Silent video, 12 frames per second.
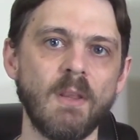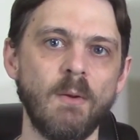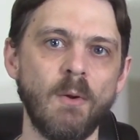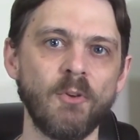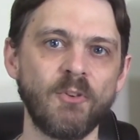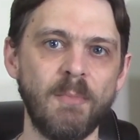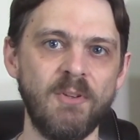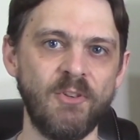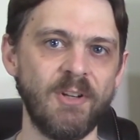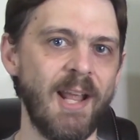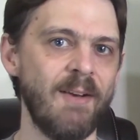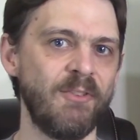It also means you
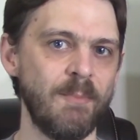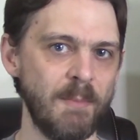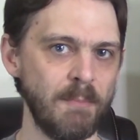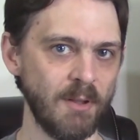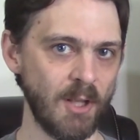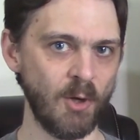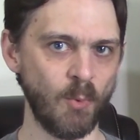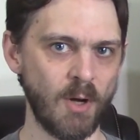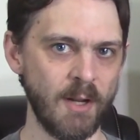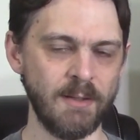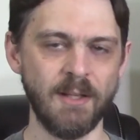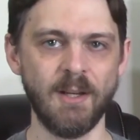can have something below
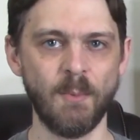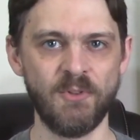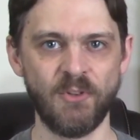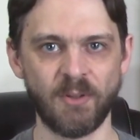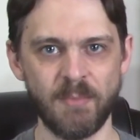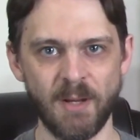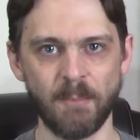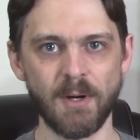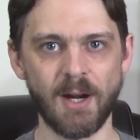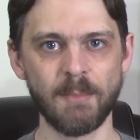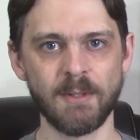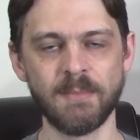1, which is going to be a
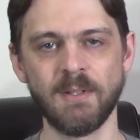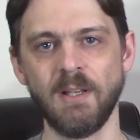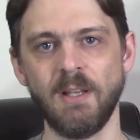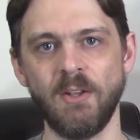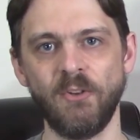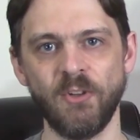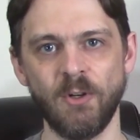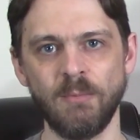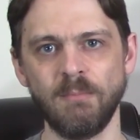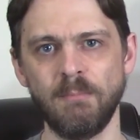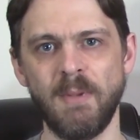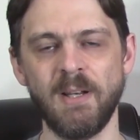problem,
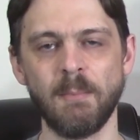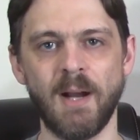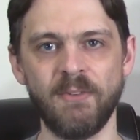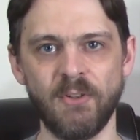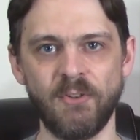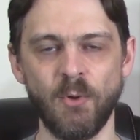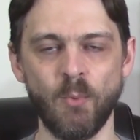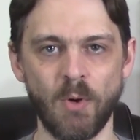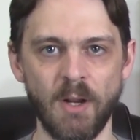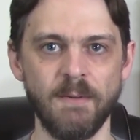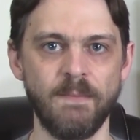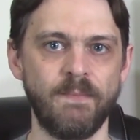so minimize it to
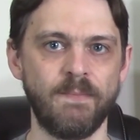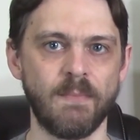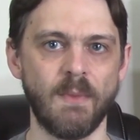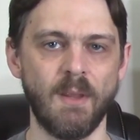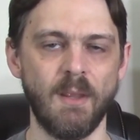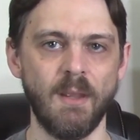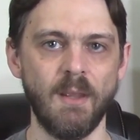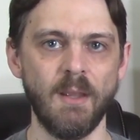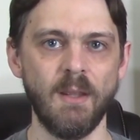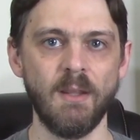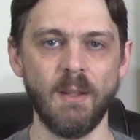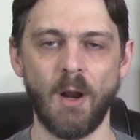1.
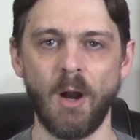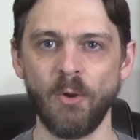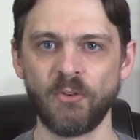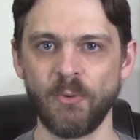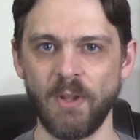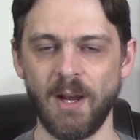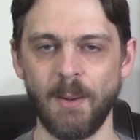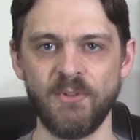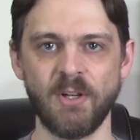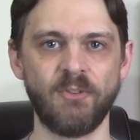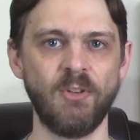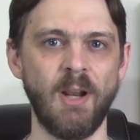Also, the
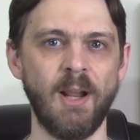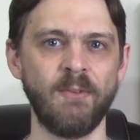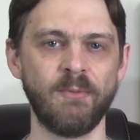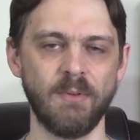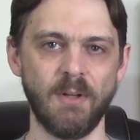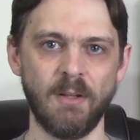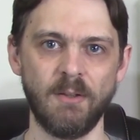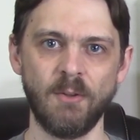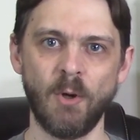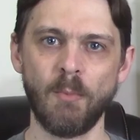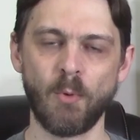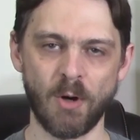object should have
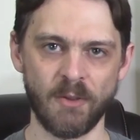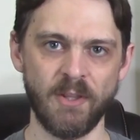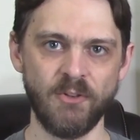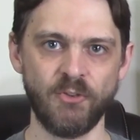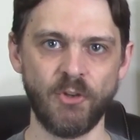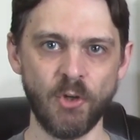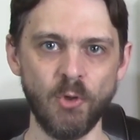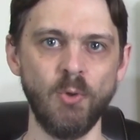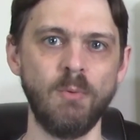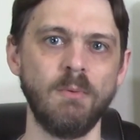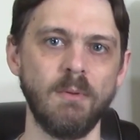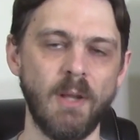no more than
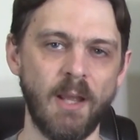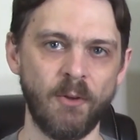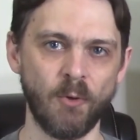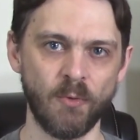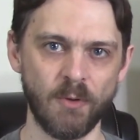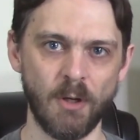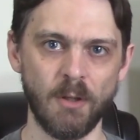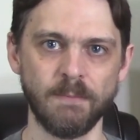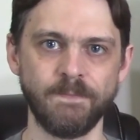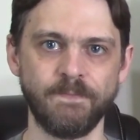2 as overall.